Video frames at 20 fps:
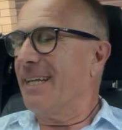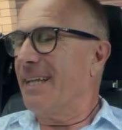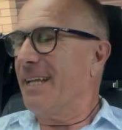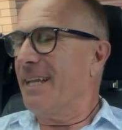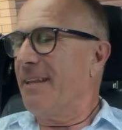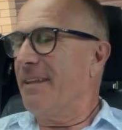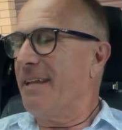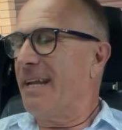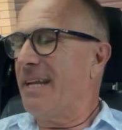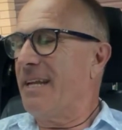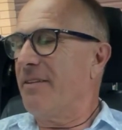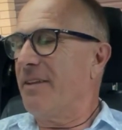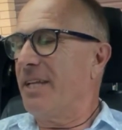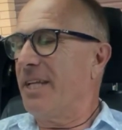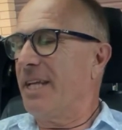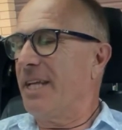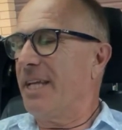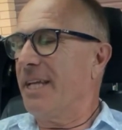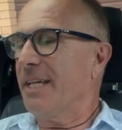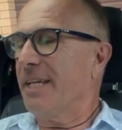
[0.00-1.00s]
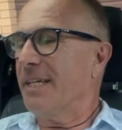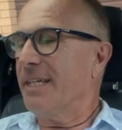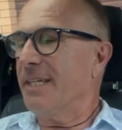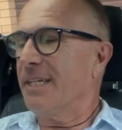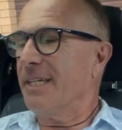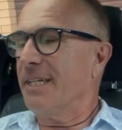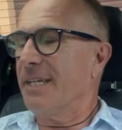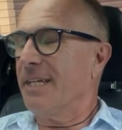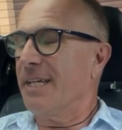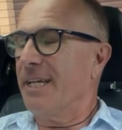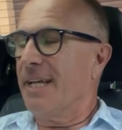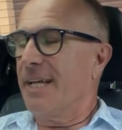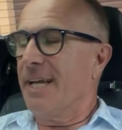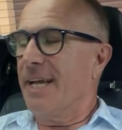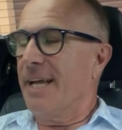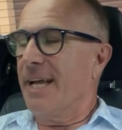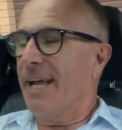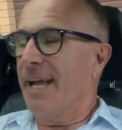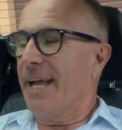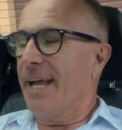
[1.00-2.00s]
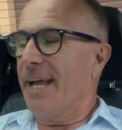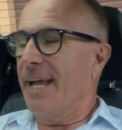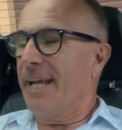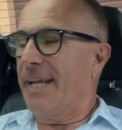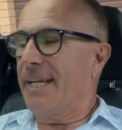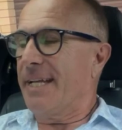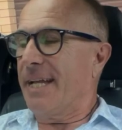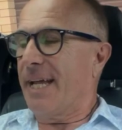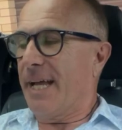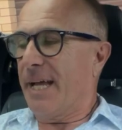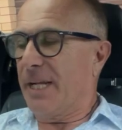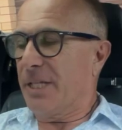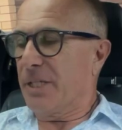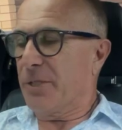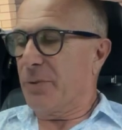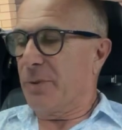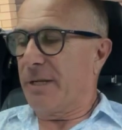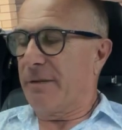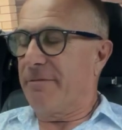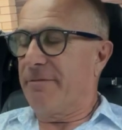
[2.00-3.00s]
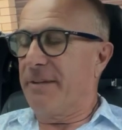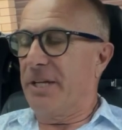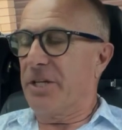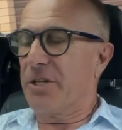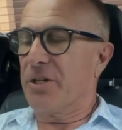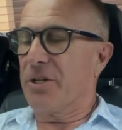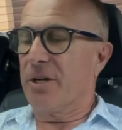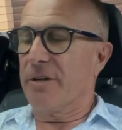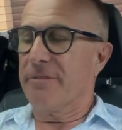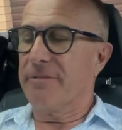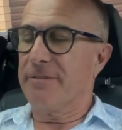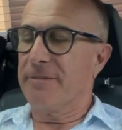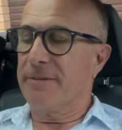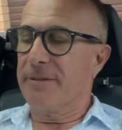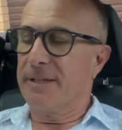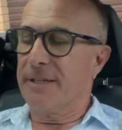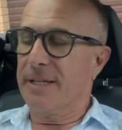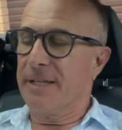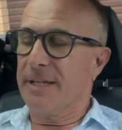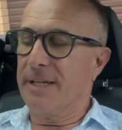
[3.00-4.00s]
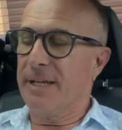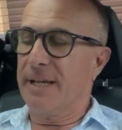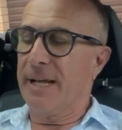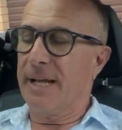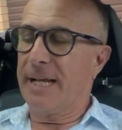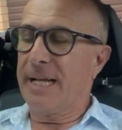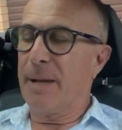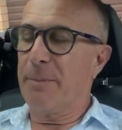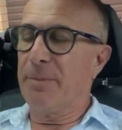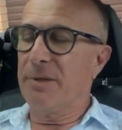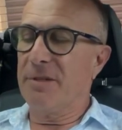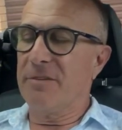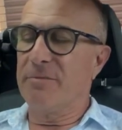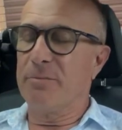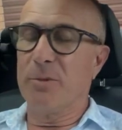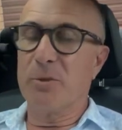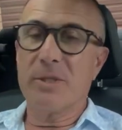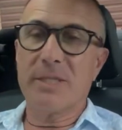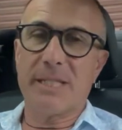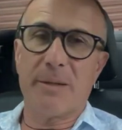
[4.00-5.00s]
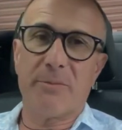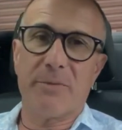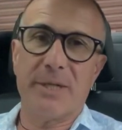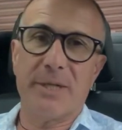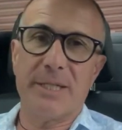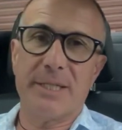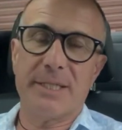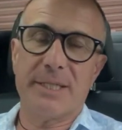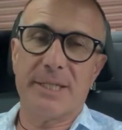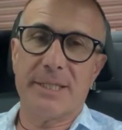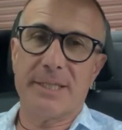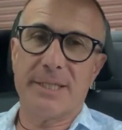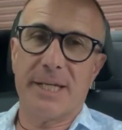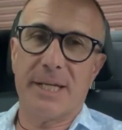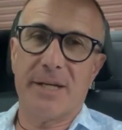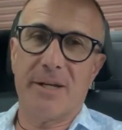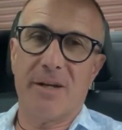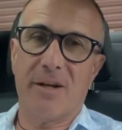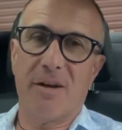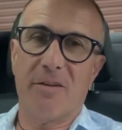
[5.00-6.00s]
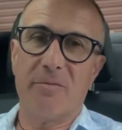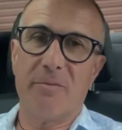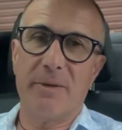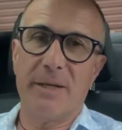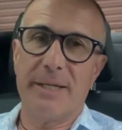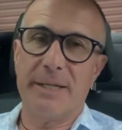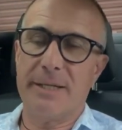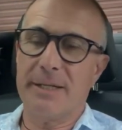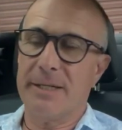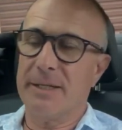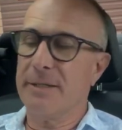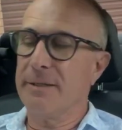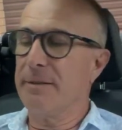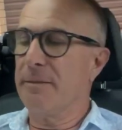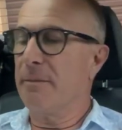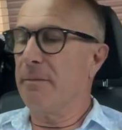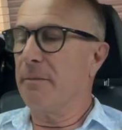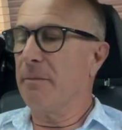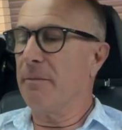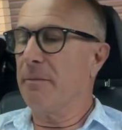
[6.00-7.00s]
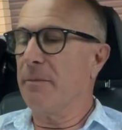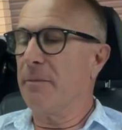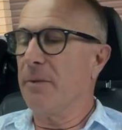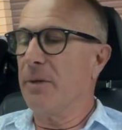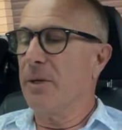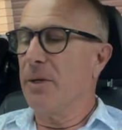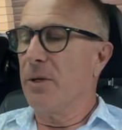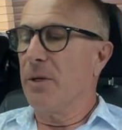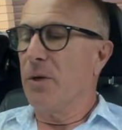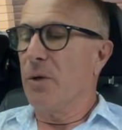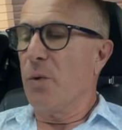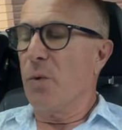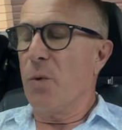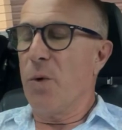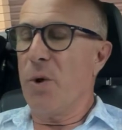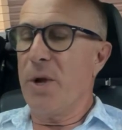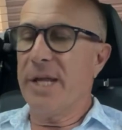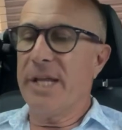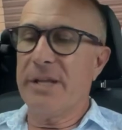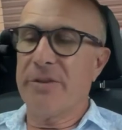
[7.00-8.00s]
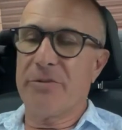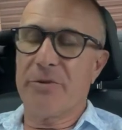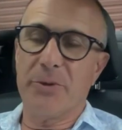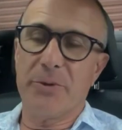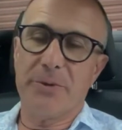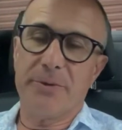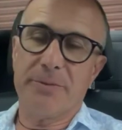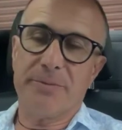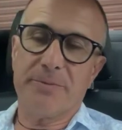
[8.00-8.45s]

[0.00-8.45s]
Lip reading: end of the year, and I just want to finish off a couple of book summaries that I've been working through.